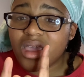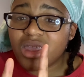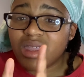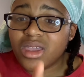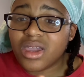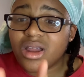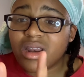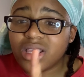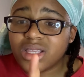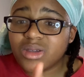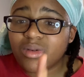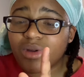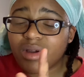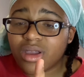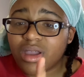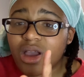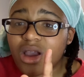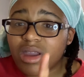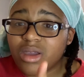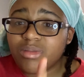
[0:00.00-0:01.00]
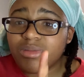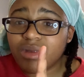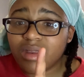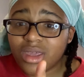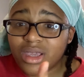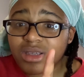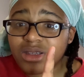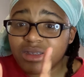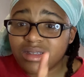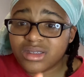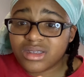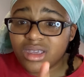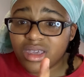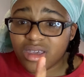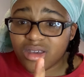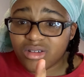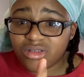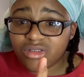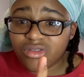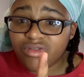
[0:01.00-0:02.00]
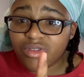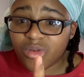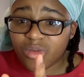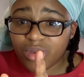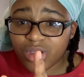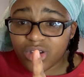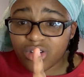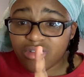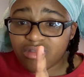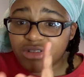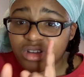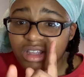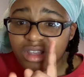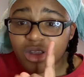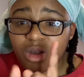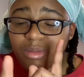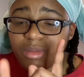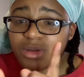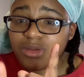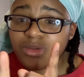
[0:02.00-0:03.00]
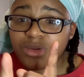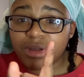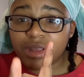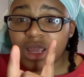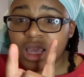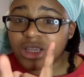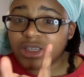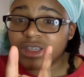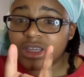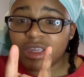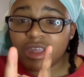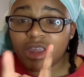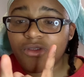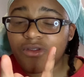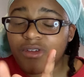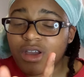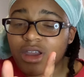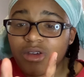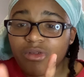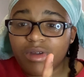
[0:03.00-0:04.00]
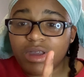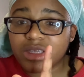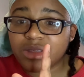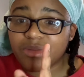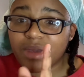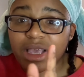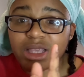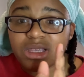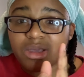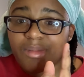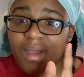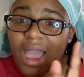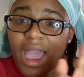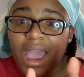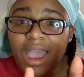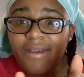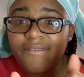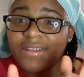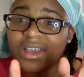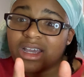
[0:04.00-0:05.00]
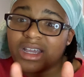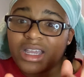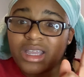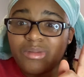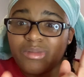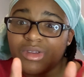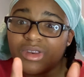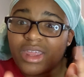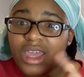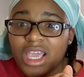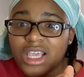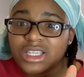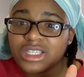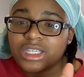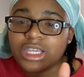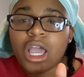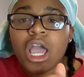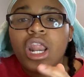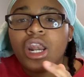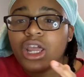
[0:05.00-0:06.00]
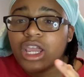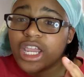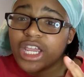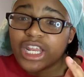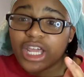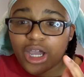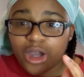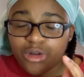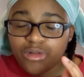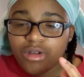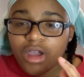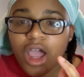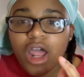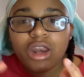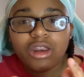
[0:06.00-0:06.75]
y'all need to work on your communication skills for real and don't be putting that shit fucking resume. Somebody have good communication skills. You don't.